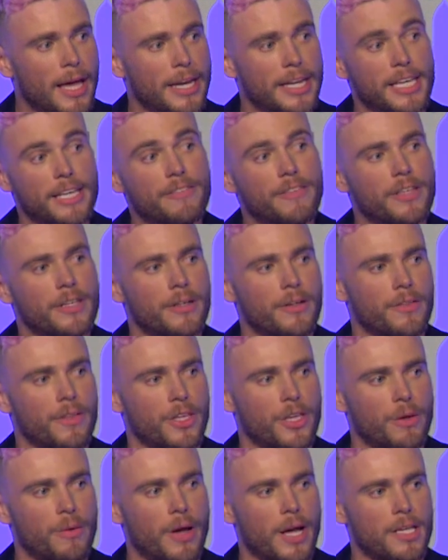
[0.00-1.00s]
even here in the
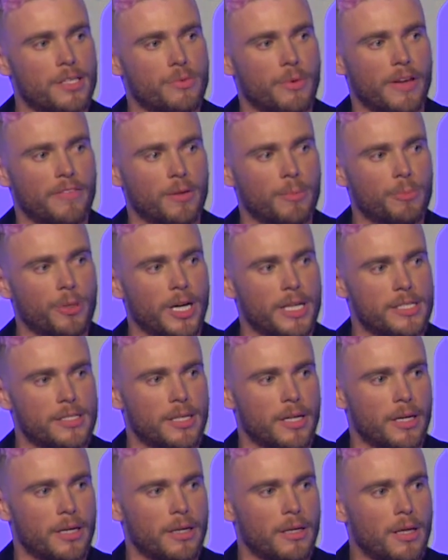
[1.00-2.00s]
US, we have a
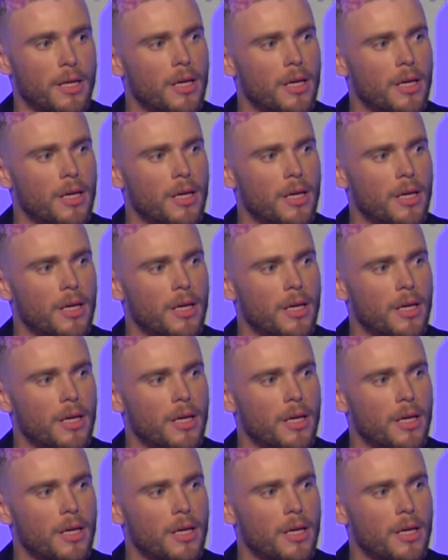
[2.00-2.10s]
president